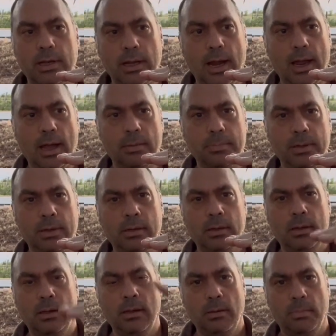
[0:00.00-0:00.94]
could happen.
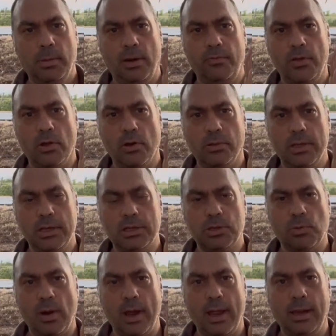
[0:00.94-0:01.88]
But if you go
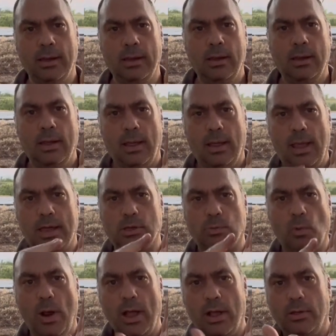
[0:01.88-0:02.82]
this way as
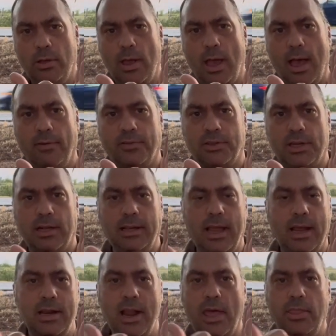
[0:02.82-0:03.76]
well, you have suddenly
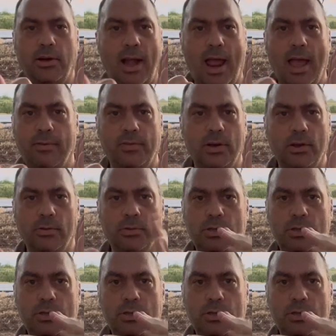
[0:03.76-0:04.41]
another avenue.